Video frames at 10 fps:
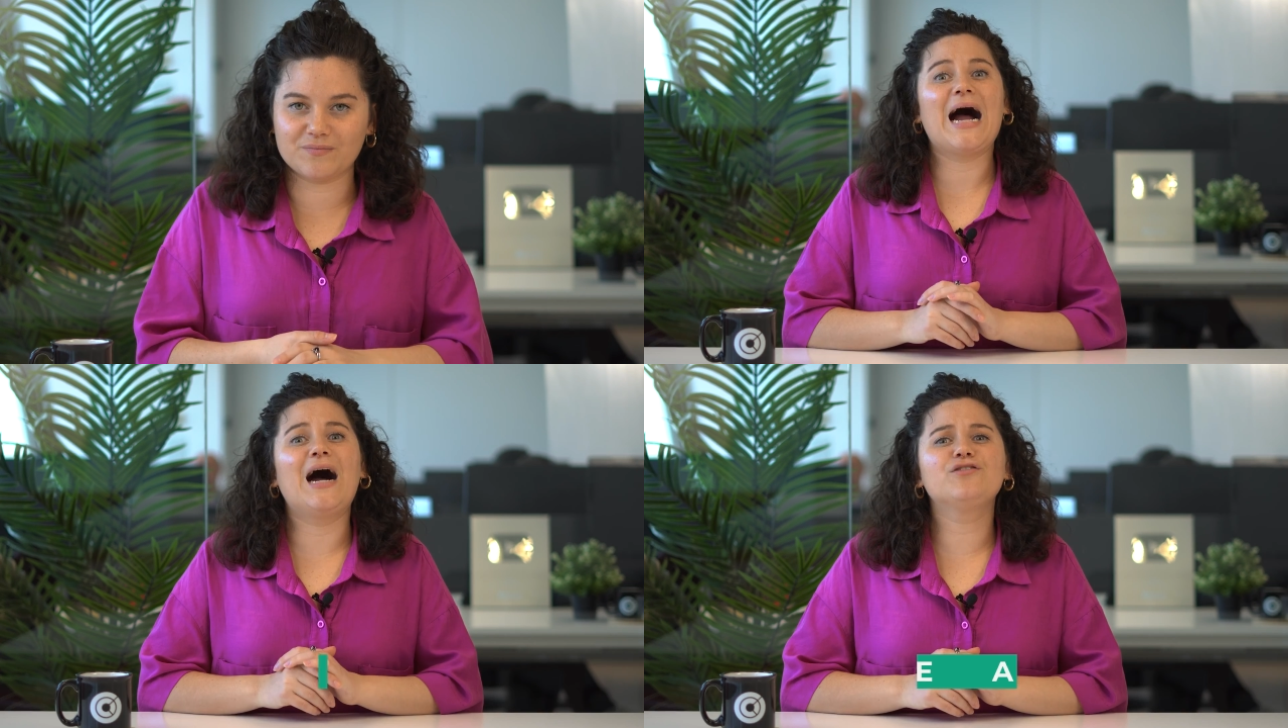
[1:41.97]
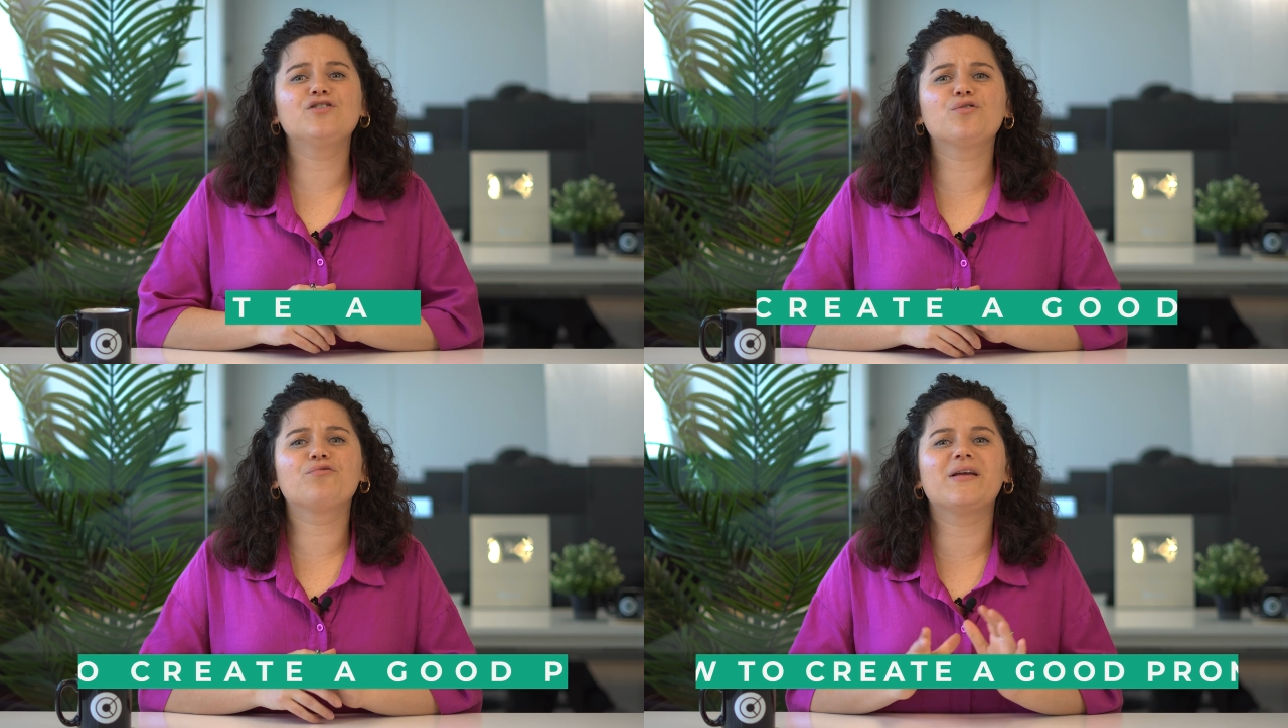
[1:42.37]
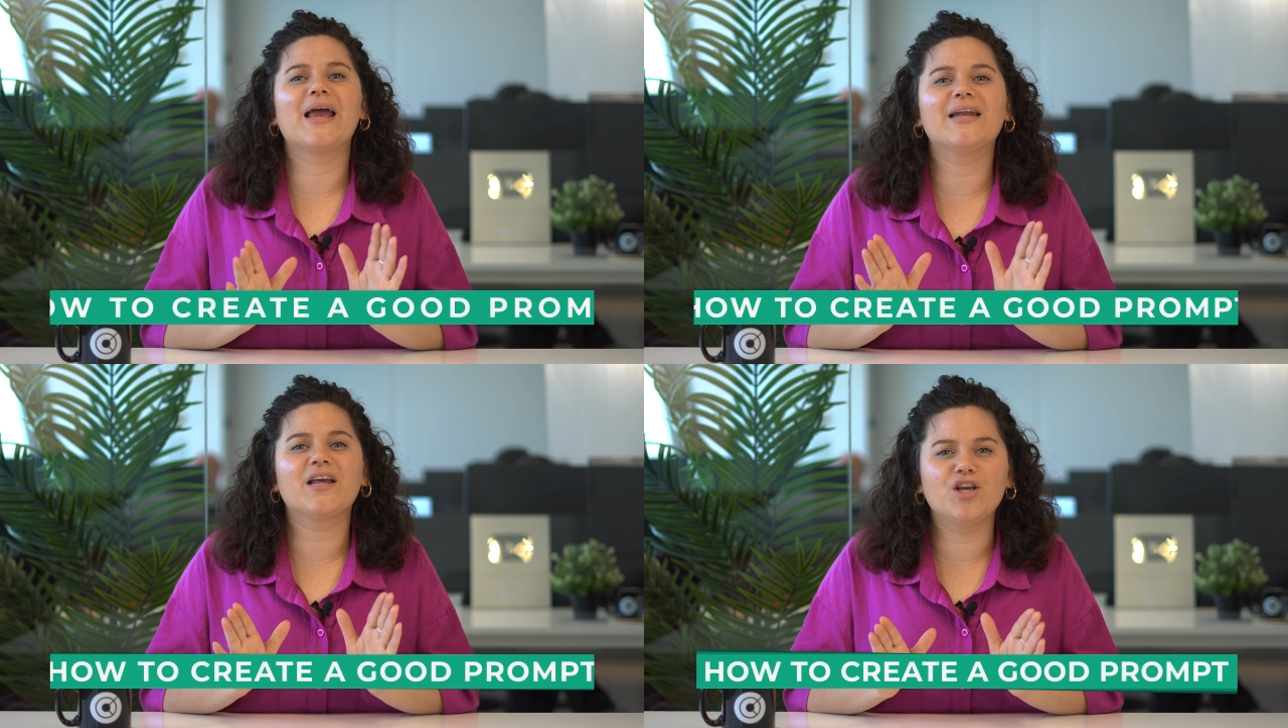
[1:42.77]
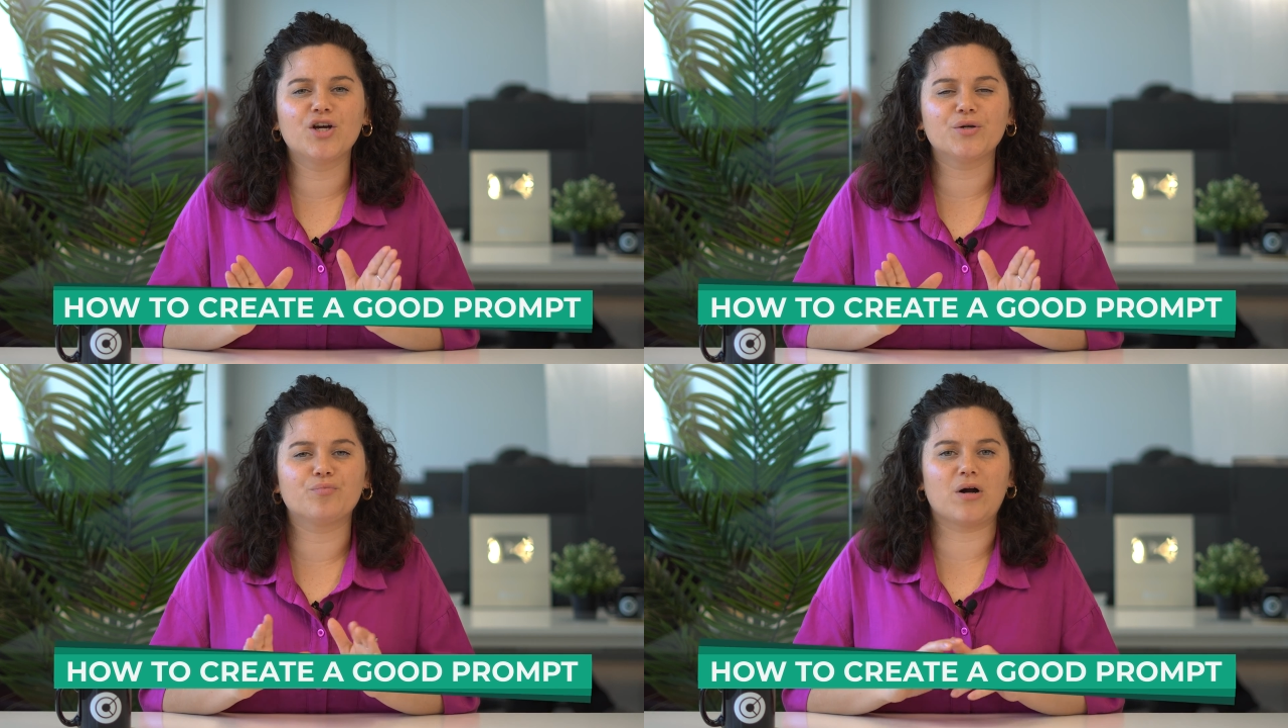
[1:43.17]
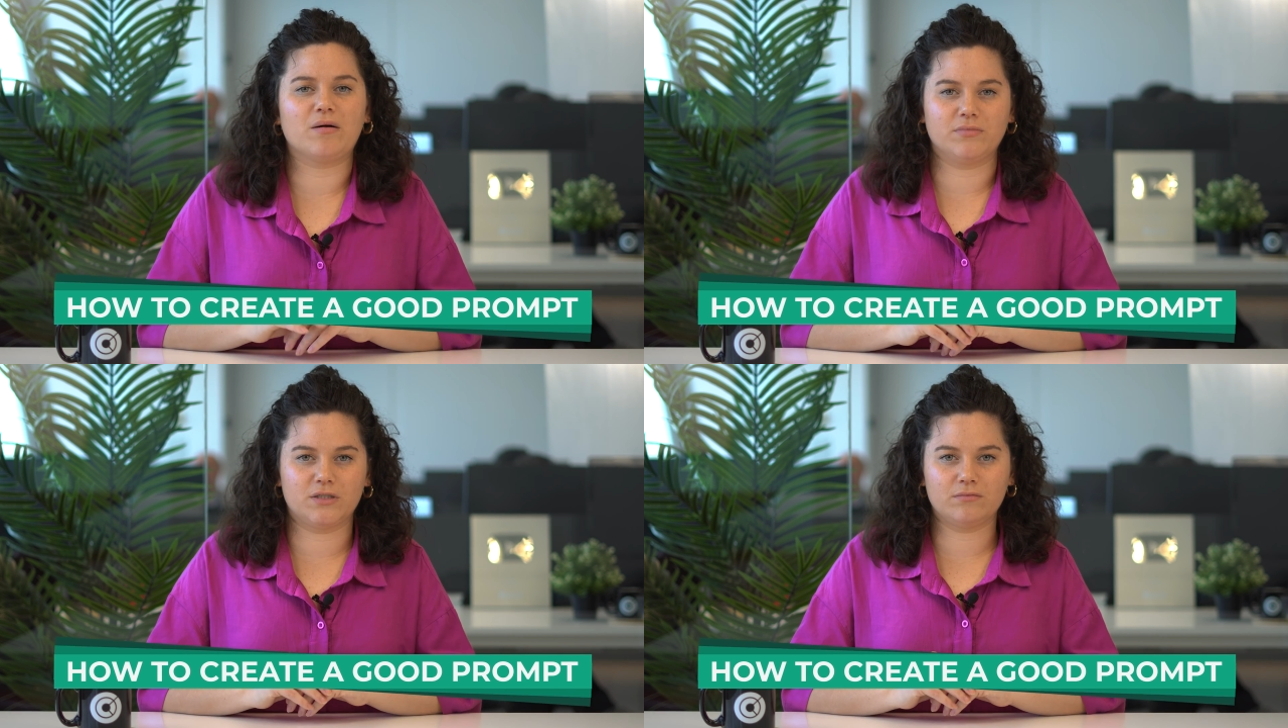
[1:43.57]
How to create a good
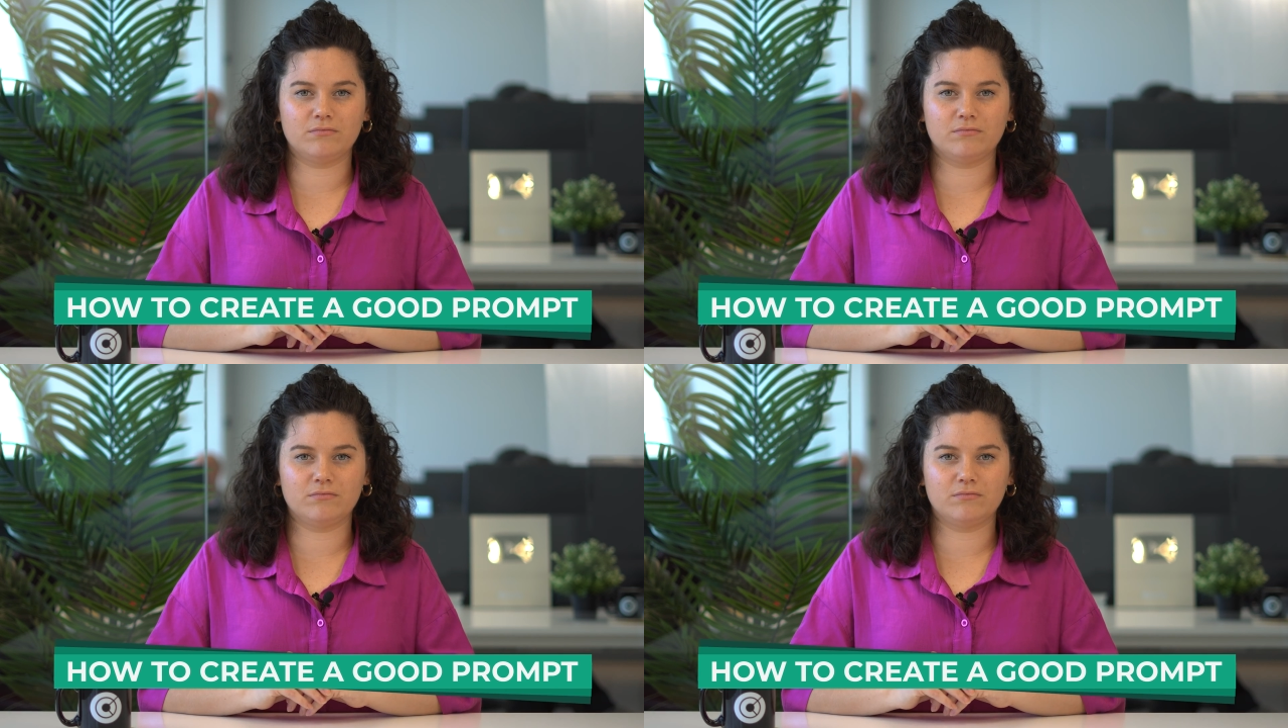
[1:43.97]
prompt.